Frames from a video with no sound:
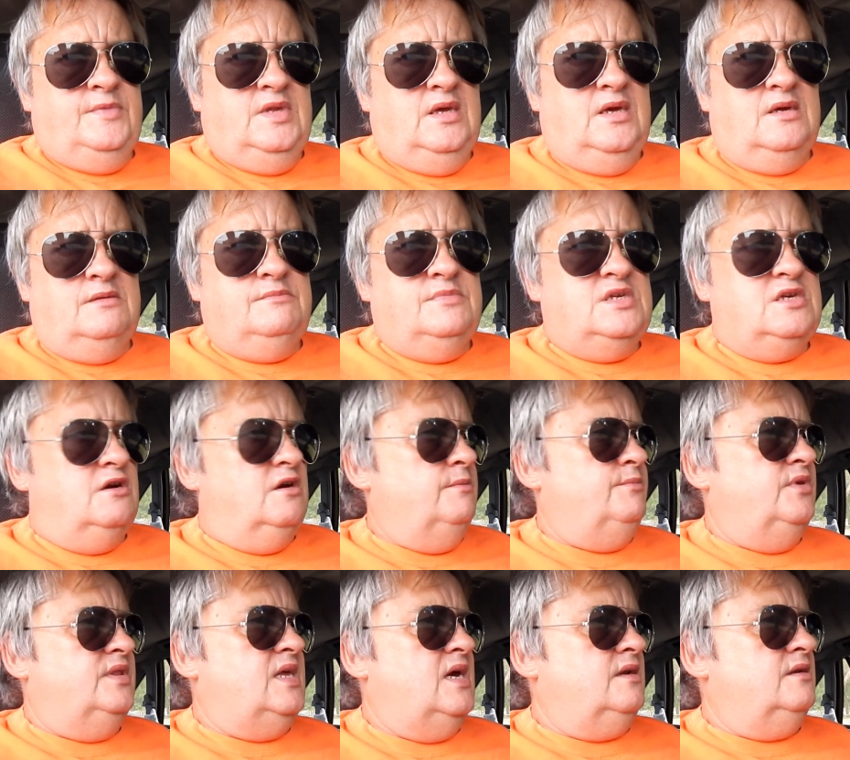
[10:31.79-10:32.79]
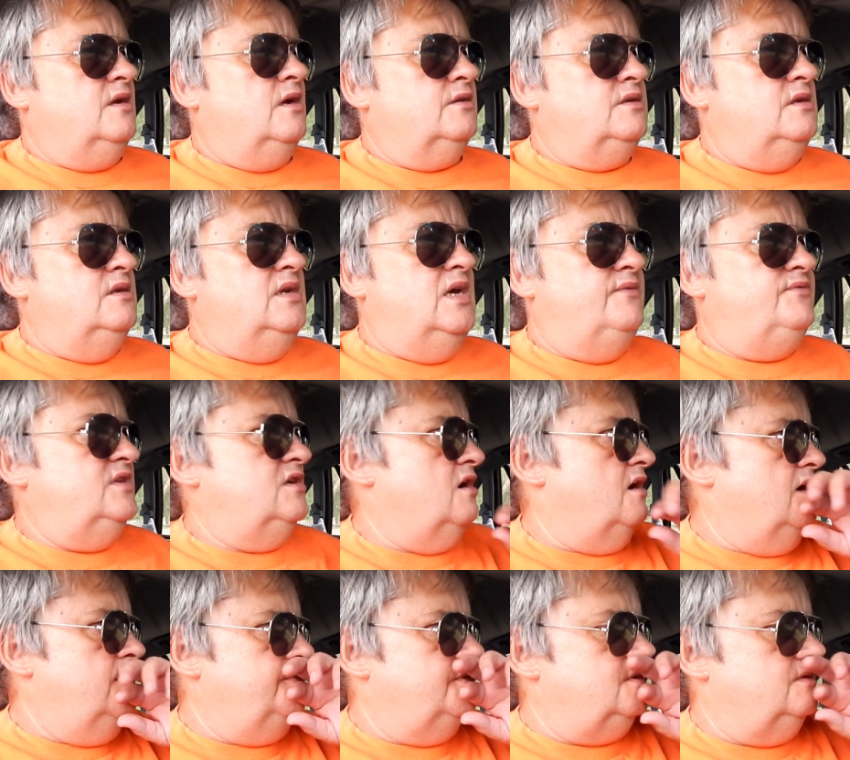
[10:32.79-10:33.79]
Yeah, sorry about that. I didn't have
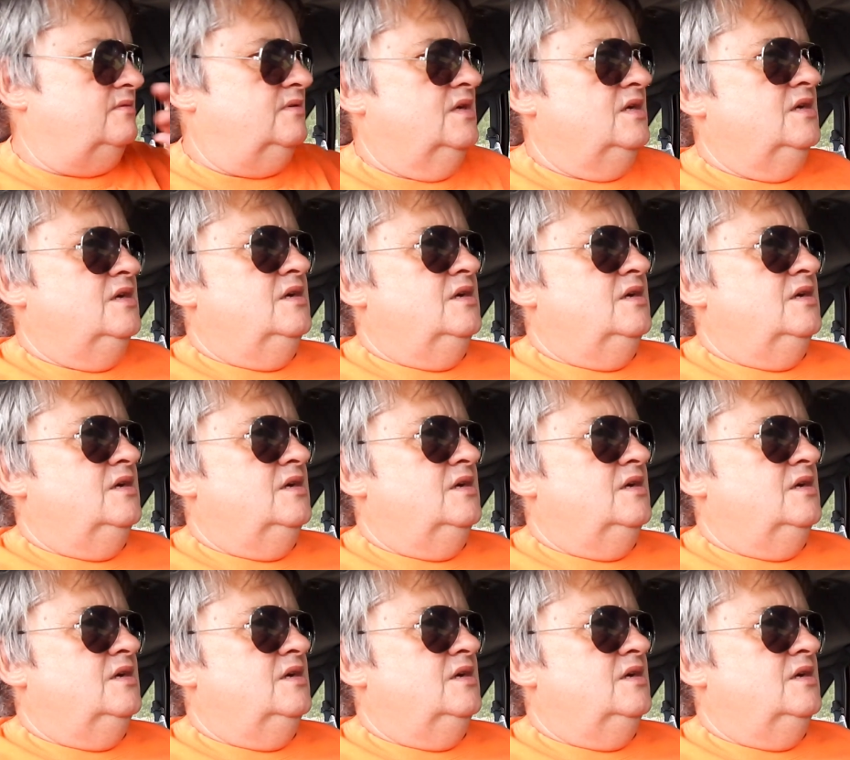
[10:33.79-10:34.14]
time to